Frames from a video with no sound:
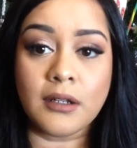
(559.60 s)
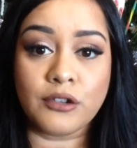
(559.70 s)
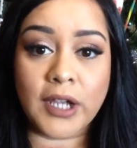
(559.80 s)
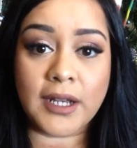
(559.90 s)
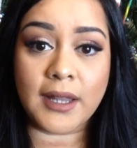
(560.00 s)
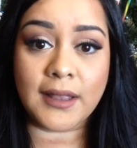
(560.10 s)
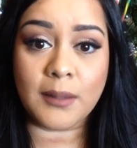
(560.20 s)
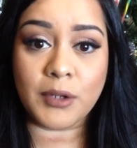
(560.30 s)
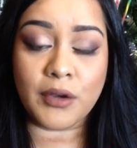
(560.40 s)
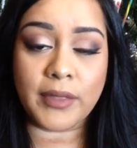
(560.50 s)
Try to let
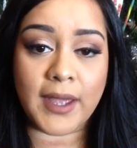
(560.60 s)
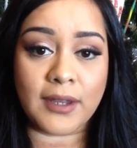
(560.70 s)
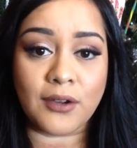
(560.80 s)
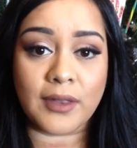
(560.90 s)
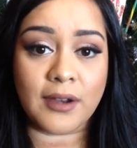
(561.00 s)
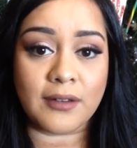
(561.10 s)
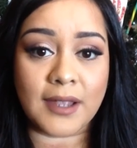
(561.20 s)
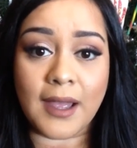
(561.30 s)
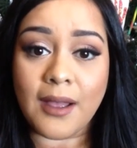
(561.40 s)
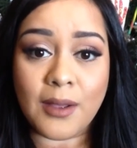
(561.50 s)
them know that you're there to
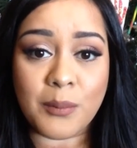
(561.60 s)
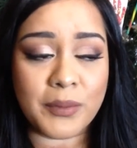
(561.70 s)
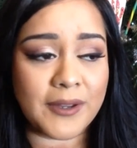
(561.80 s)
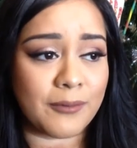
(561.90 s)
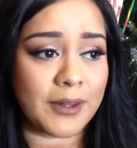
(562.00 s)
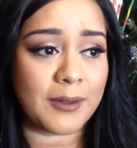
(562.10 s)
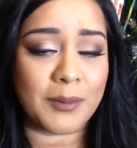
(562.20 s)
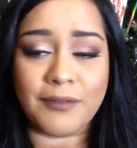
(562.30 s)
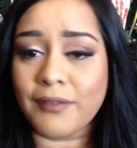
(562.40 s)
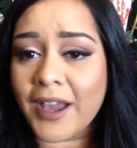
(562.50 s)
help, whether it
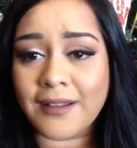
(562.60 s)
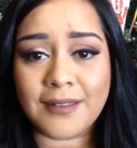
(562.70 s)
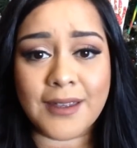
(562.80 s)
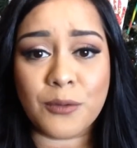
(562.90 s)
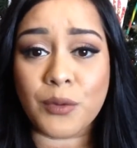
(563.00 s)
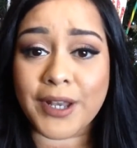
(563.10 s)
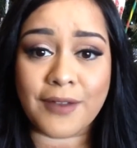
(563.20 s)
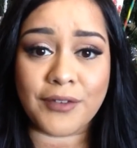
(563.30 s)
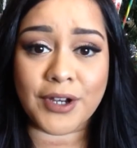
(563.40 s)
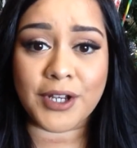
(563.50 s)
be faxing,
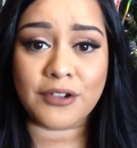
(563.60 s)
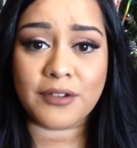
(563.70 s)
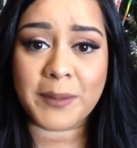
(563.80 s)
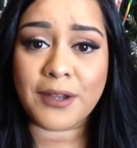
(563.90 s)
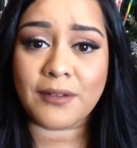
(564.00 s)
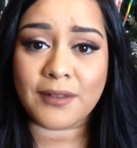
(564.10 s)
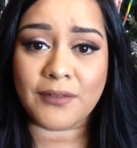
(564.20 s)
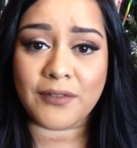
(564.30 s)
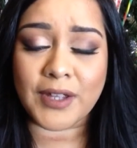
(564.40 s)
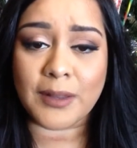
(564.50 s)
whatever. Just make yourself
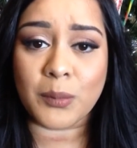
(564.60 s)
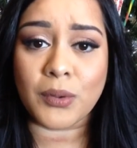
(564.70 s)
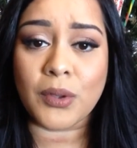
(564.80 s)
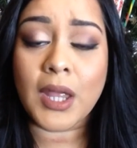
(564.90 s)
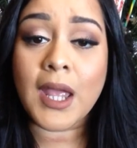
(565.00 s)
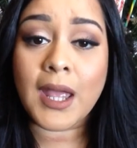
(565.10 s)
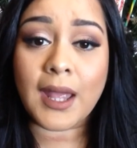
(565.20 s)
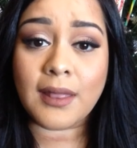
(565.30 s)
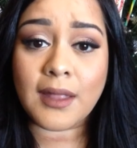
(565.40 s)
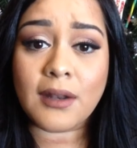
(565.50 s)
available.
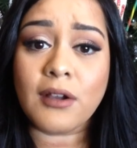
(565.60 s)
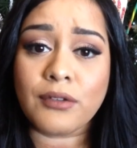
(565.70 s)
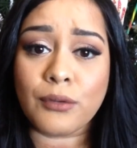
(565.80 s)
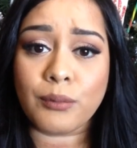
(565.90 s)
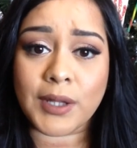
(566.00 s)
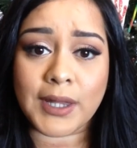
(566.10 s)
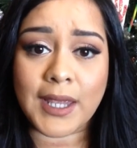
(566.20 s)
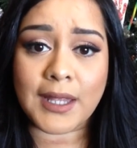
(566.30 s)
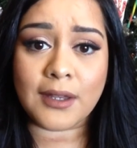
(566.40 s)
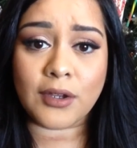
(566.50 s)
And then also
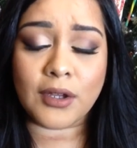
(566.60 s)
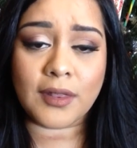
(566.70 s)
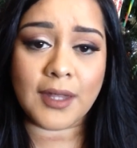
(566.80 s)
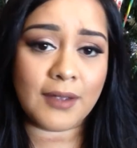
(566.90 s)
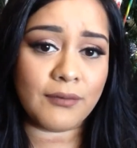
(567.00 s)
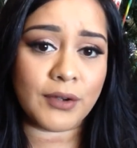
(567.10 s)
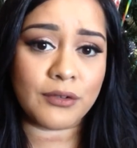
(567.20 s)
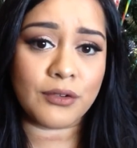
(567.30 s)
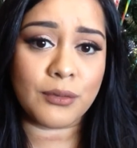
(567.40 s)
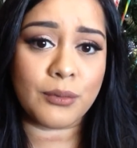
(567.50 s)
relaying the info
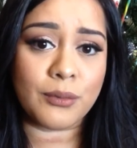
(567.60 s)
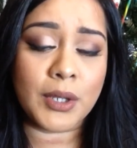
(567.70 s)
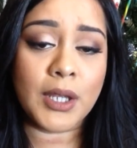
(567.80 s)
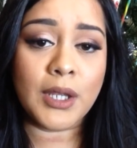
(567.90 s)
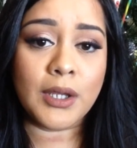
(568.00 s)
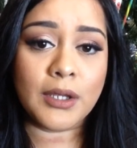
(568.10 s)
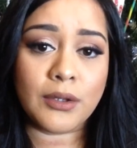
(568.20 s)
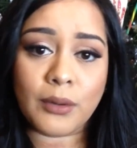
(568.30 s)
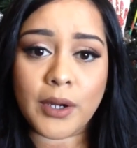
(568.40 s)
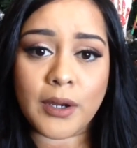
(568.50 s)
to
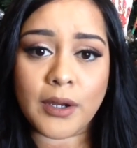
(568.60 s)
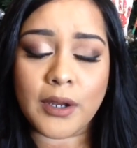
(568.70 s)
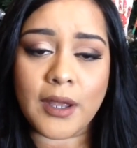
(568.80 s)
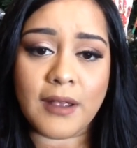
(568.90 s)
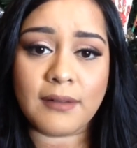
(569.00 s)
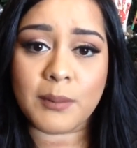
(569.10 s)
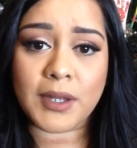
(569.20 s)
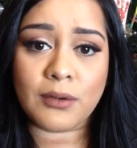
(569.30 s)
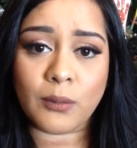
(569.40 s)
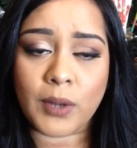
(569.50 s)
your
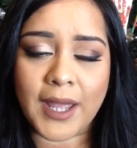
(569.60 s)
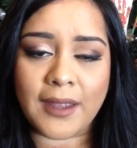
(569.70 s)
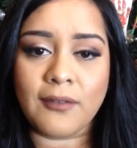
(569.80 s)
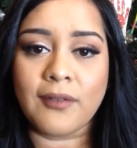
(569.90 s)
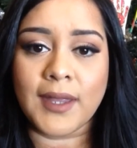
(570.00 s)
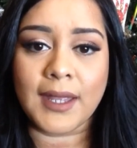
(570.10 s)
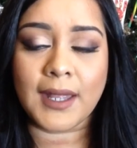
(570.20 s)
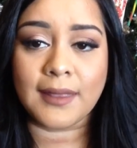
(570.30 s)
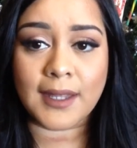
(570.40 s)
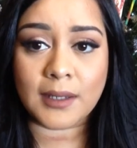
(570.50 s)
husband or wife
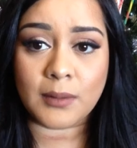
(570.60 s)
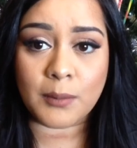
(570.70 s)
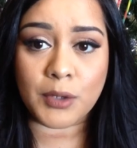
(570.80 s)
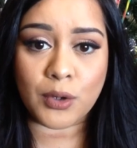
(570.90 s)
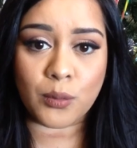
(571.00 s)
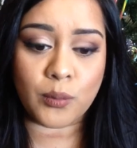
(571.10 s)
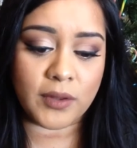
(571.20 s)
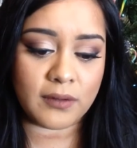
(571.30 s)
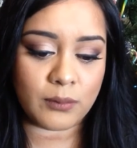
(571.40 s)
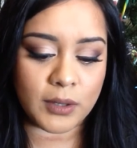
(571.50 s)
and letting them know
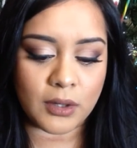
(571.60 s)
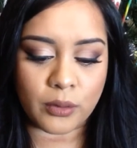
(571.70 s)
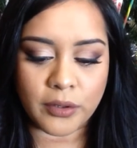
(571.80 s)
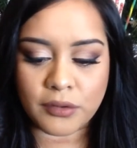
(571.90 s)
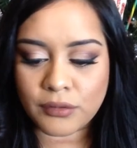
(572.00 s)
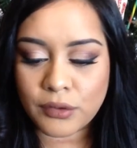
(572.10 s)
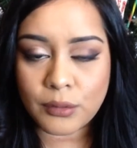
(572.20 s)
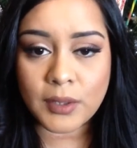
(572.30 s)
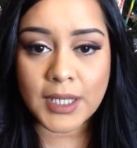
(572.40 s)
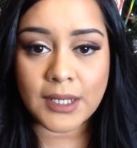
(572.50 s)
this is what the lawyer is
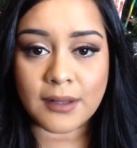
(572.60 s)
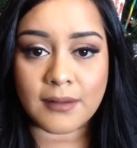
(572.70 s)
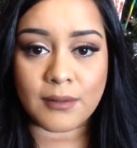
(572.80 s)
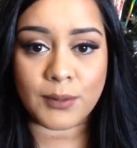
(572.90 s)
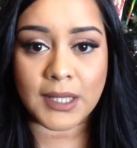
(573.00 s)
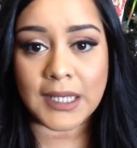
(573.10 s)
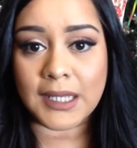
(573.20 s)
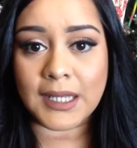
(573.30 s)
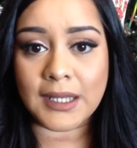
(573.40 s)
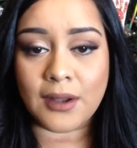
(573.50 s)
doing, this is what they
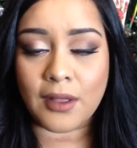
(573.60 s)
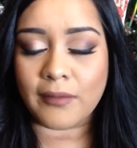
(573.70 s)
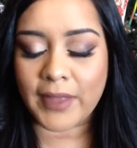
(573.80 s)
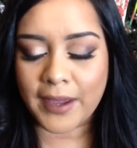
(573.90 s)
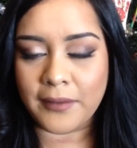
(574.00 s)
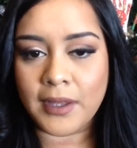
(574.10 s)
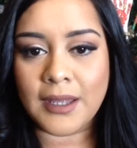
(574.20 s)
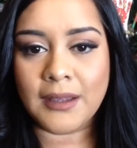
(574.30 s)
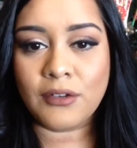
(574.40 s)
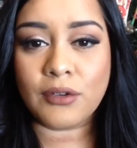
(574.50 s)
need, all of that.
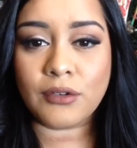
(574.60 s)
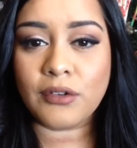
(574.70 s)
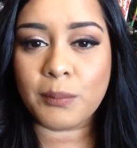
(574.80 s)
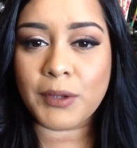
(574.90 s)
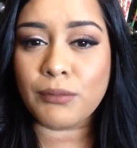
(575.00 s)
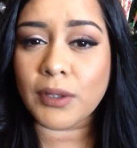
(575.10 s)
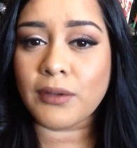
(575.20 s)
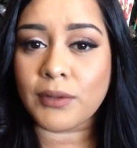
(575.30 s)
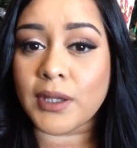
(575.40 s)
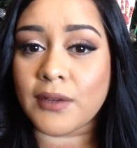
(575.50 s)
So just be really,
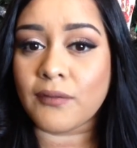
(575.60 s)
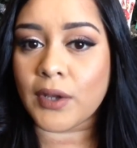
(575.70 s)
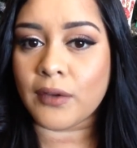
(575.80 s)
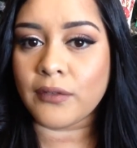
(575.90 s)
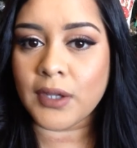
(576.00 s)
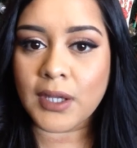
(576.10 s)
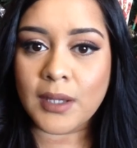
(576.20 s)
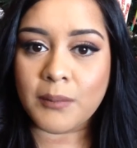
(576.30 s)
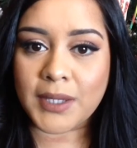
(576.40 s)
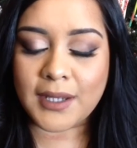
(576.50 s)
really involved,
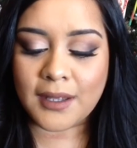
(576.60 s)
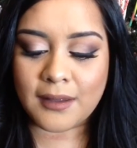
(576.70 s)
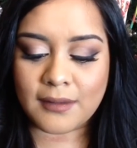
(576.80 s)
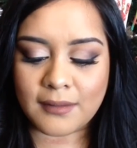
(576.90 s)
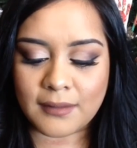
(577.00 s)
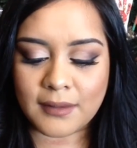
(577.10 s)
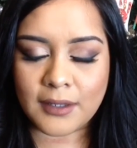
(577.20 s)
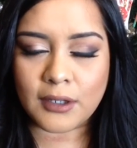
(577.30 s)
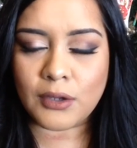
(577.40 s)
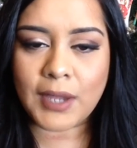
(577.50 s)
because
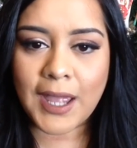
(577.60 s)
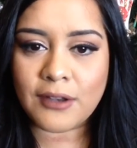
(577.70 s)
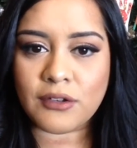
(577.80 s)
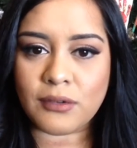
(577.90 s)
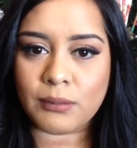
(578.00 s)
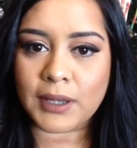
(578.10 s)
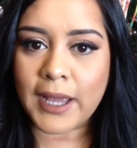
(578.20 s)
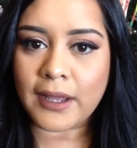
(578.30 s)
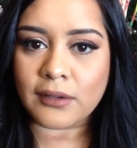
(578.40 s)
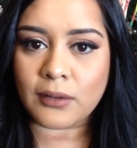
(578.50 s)
you can't just
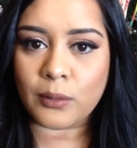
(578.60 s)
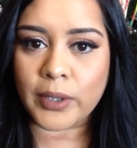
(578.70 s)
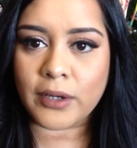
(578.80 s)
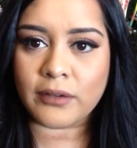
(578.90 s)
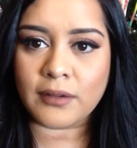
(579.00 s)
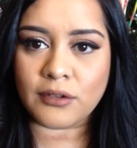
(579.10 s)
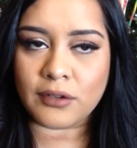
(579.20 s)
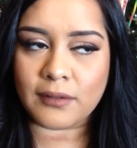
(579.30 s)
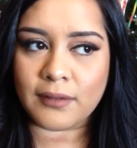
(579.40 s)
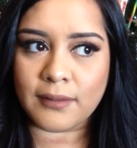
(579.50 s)
rely on a lawyer to
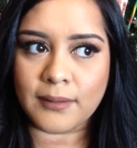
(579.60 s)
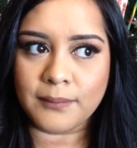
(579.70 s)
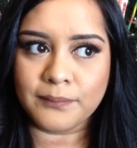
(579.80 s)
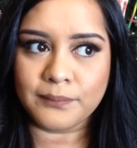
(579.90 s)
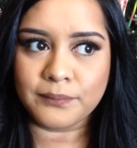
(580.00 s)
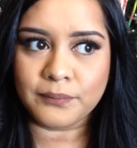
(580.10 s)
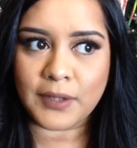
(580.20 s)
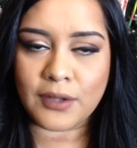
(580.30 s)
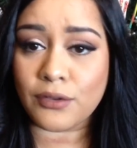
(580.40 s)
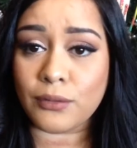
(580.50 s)
just
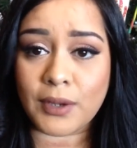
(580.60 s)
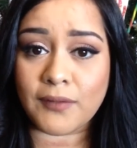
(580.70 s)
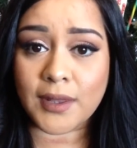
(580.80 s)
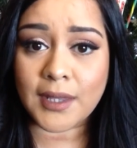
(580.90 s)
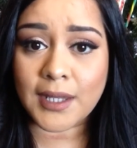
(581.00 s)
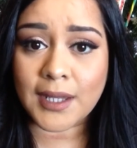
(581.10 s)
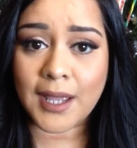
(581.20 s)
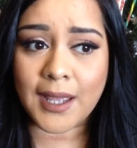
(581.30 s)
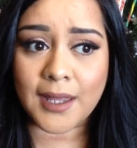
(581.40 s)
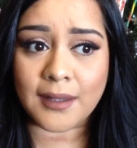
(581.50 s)
do everything.
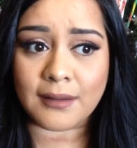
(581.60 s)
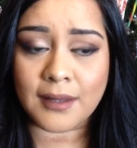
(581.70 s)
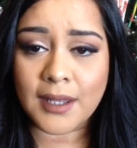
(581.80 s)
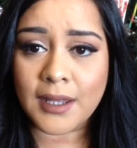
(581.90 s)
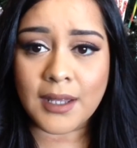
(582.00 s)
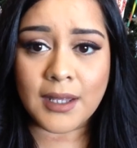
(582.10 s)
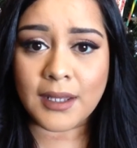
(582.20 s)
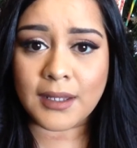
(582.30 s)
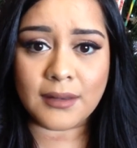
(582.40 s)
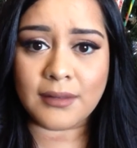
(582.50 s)
And,
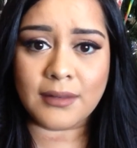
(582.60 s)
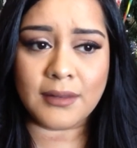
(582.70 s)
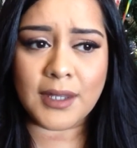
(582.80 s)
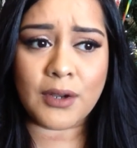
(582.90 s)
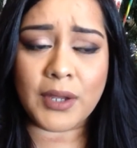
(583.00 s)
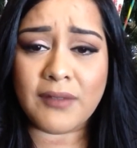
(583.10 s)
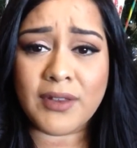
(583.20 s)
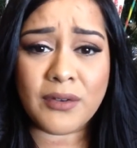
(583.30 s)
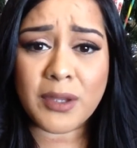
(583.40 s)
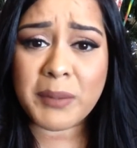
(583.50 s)
you know,
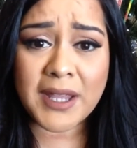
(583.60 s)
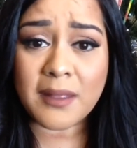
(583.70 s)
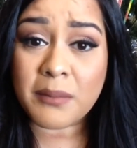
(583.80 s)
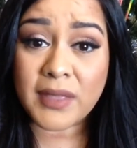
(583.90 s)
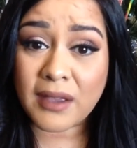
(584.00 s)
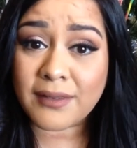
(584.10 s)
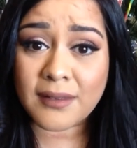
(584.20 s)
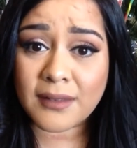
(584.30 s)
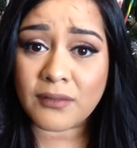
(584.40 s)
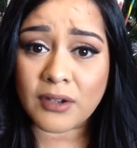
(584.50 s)
even though you pay them
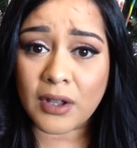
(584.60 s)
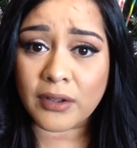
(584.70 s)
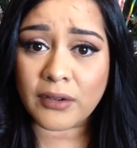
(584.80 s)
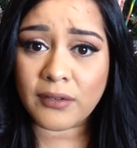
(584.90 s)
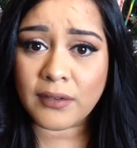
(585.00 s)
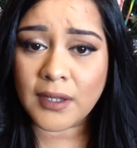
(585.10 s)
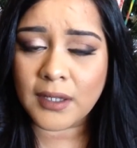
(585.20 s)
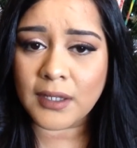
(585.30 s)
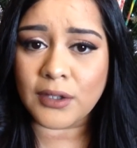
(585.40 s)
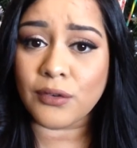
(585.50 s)
thousands of dollars,
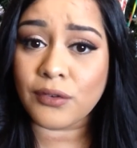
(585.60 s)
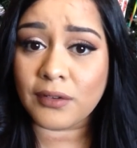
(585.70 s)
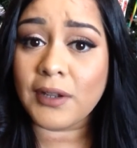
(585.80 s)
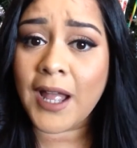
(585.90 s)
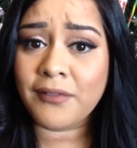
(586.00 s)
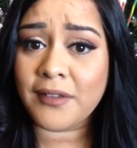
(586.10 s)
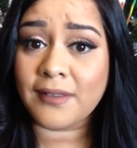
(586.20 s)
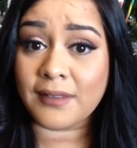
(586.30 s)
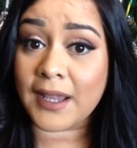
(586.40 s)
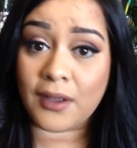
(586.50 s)
you still have to
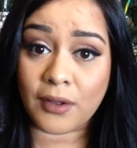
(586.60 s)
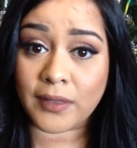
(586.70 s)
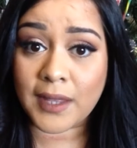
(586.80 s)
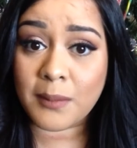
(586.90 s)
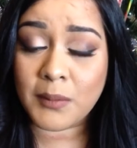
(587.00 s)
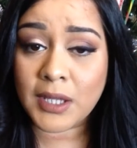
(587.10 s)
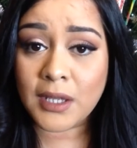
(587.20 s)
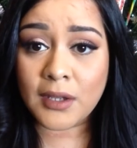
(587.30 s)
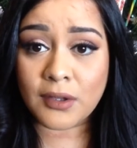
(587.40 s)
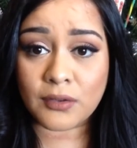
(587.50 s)
stay on them
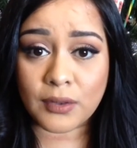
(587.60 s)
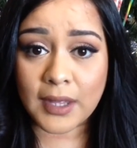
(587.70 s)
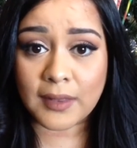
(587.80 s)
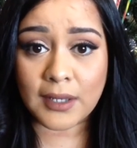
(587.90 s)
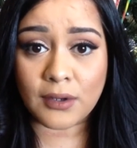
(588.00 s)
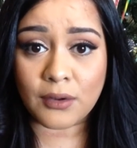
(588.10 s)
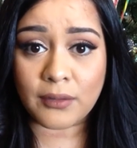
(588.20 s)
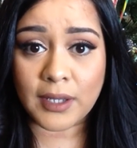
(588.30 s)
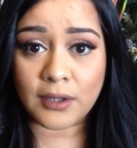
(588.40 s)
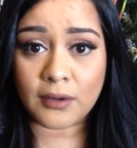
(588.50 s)
so that they know
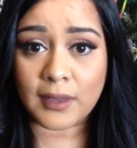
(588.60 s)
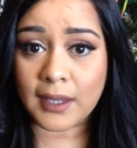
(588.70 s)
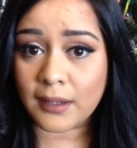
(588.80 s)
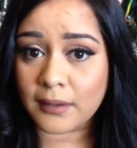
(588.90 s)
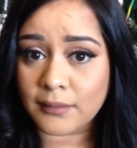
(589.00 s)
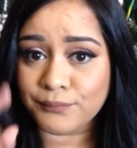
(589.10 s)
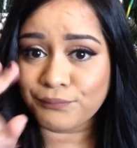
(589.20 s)
that you're, like,